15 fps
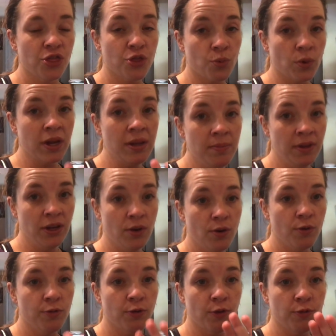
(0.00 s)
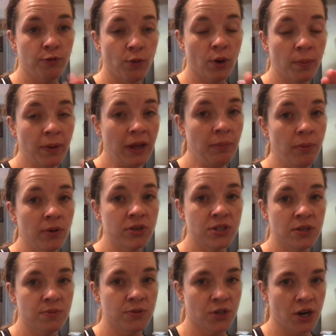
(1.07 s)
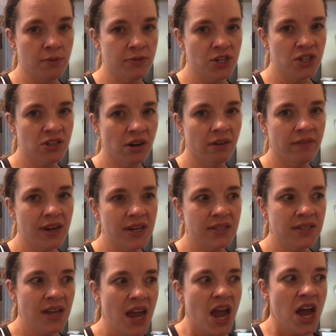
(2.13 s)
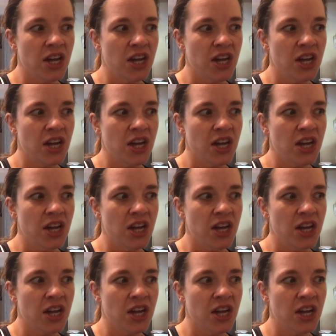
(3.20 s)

3-meal for 4 people subscription service